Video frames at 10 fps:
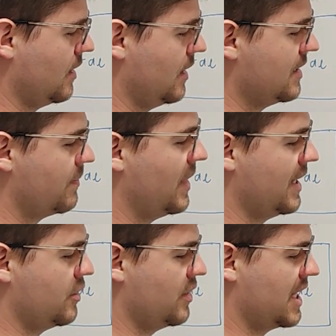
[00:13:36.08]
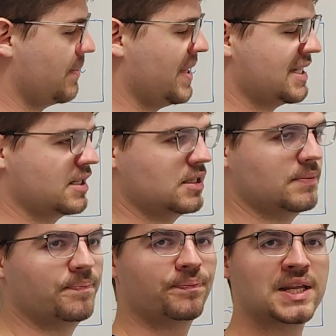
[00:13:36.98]
is applied to the capacitor.
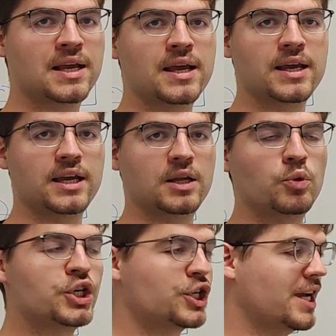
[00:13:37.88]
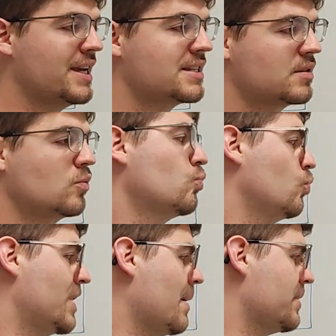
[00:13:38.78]
In which case,
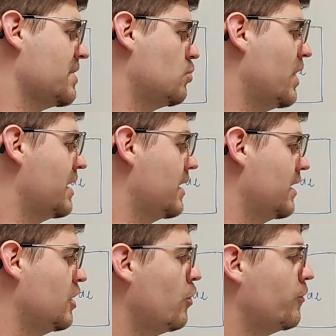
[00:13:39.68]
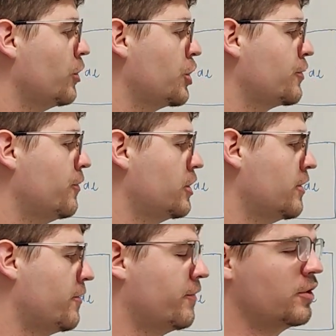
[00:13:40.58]
what happens? Well, no voltage falls
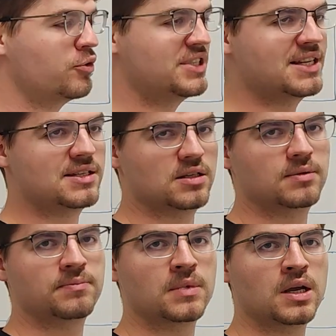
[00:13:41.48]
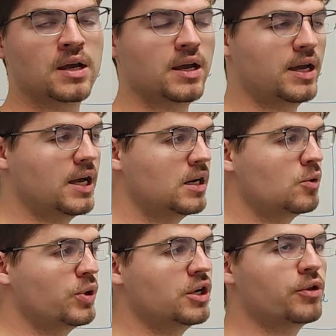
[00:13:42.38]
off over the resistor,
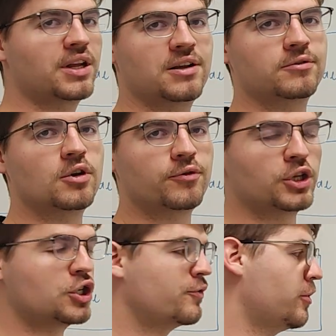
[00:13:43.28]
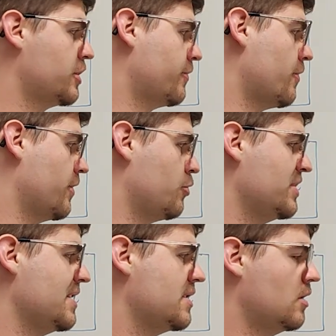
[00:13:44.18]
and we know that if no voltage falls off over the
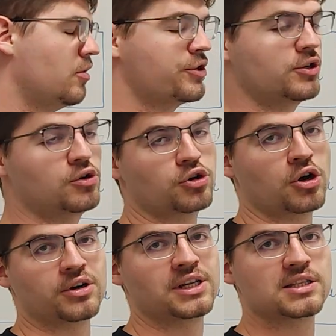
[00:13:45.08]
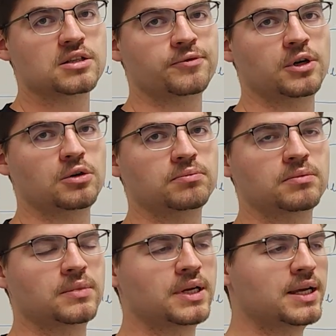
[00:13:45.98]
resistor, also no current needs to flow.
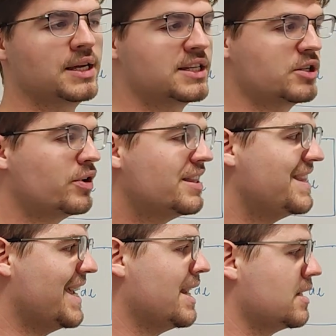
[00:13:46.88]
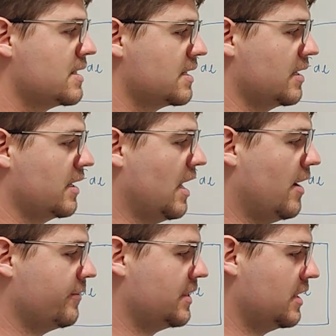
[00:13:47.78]
So in the end,
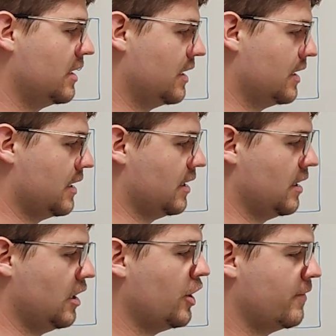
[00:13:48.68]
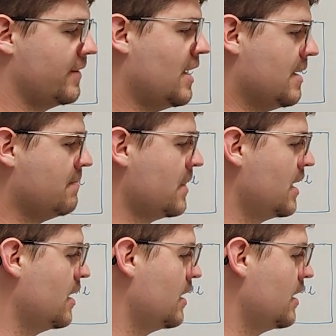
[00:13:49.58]
after uh, a lot of time,